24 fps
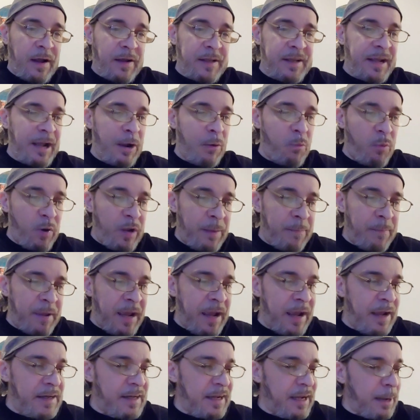you got Wee
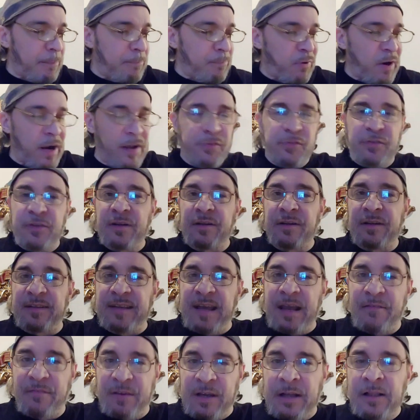Man, you got Preston,
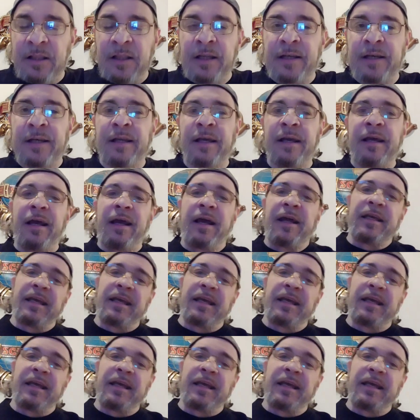Dave England,